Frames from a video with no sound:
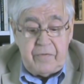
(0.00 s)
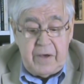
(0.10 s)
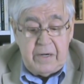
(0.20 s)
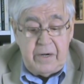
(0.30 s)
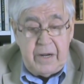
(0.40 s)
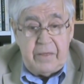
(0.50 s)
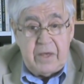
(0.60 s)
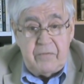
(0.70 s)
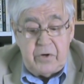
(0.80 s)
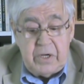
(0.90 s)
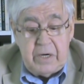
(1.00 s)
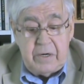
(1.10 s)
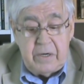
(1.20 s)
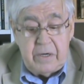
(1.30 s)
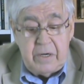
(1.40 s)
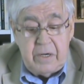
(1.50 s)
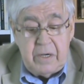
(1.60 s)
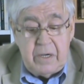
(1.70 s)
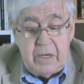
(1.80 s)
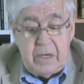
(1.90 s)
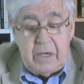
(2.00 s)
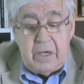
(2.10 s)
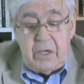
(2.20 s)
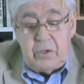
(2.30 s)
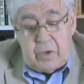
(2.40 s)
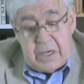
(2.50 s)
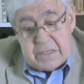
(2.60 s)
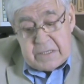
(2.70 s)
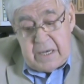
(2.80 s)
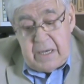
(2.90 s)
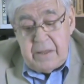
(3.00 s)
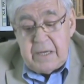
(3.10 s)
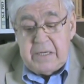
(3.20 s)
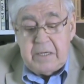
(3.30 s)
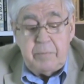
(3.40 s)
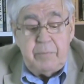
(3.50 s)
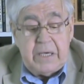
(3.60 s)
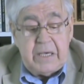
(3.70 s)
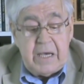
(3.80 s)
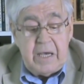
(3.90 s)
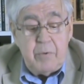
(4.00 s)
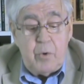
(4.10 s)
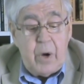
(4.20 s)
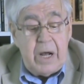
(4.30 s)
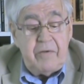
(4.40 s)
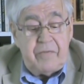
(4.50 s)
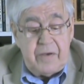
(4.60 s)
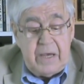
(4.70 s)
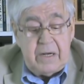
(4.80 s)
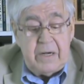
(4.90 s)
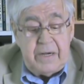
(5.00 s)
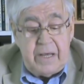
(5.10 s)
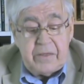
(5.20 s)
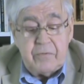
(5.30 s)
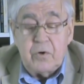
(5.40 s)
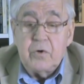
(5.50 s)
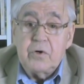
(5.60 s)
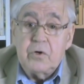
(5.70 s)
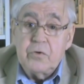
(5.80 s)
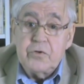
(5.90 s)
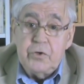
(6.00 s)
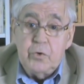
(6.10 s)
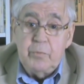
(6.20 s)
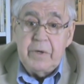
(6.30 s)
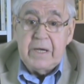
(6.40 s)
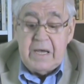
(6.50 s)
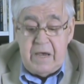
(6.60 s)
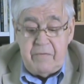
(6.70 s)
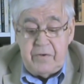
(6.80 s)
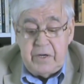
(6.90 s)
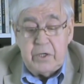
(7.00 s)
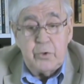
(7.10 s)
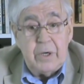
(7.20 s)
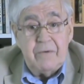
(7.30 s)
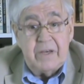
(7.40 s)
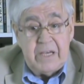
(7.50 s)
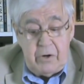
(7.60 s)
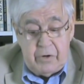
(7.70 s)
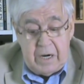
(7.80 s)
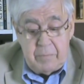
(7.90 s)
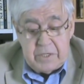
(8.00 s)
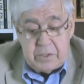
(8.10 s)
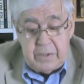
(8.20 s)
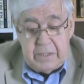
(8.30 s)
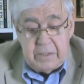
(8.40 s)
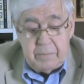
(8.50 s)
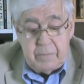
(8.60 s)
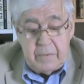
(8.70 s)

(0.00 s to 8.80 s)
fatal deaths every year. You can say that it became one fatal death for consuming every 12 kilograms in Sweden.